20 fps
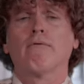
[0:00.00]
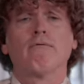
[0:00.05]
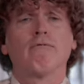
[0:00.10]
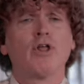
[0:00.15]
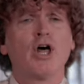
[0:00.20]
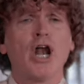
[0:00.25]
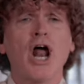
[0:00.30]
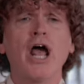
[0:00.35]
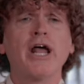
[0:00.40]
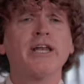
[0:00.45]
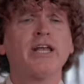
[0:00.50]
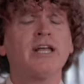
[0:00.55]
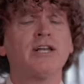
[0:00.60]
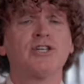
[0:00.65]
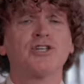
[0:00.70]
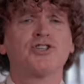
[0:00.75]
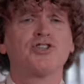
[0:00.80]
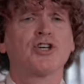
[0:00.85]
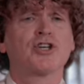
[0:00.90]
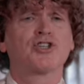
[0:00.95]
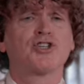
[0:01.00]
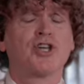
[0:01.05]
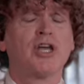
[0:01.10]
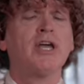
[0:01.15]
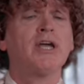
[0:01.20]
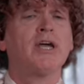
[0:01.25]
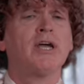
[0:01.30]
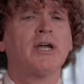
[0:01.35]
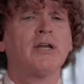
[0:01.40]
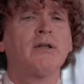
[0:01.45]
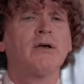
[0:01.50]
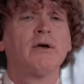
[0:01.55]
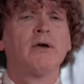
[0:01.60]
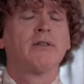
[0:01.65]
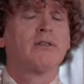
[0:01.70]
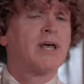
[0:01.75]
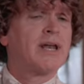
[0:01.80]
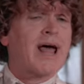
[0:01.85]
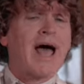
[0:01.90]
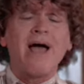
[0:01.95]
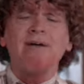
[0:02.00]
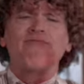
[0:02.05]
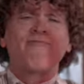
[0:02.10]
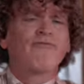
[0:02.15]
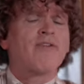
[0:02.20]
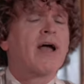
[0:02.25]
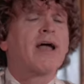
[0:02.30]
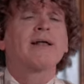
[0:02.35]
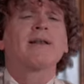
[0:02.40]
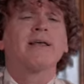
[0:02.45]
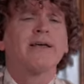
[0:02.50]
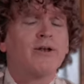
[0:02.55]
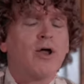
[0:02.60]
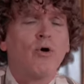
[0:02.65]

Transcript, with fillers: that I need to succeed, then I frankly